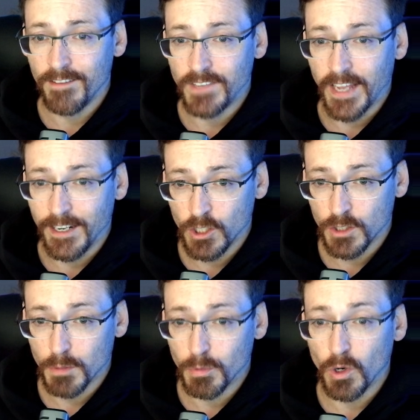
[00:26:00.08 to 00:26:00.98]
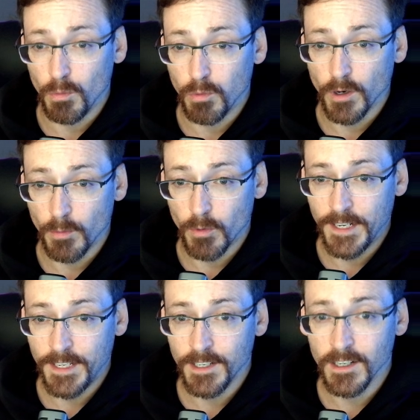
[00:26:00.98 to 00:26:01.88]
Data Chunker Pro brought up
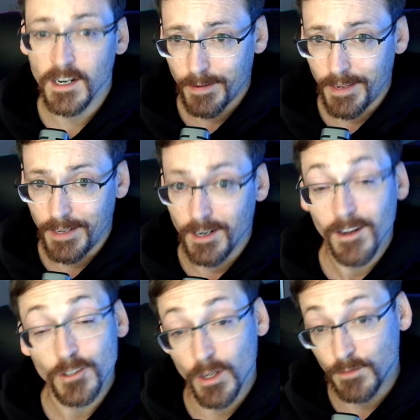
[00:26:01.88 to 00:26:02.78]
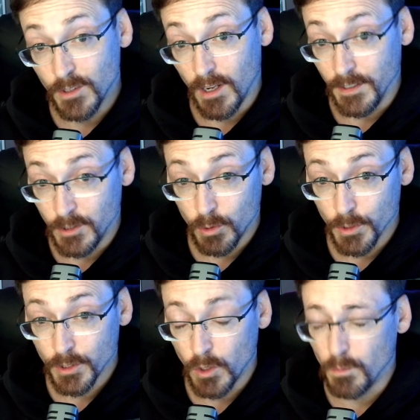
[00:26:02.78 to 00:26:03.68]
right here, and I also have a
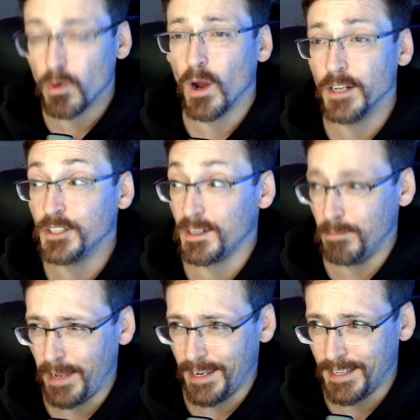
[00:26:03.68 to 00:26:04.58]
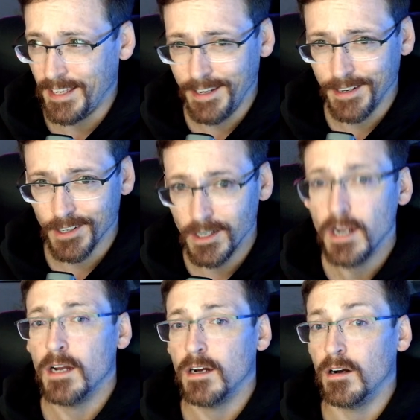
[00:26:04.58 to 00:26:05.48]
source code project back here
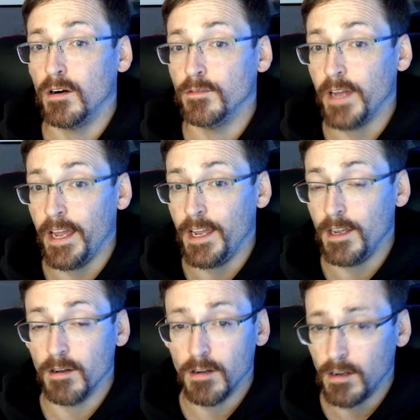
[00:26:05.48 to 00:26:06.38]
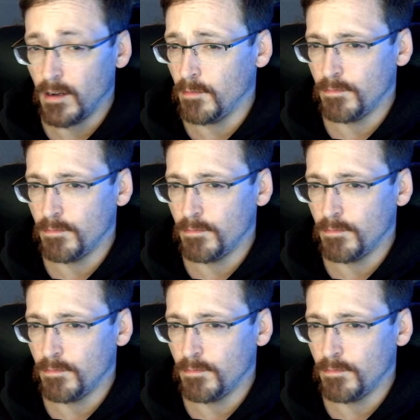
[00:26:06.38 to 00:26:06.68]
of a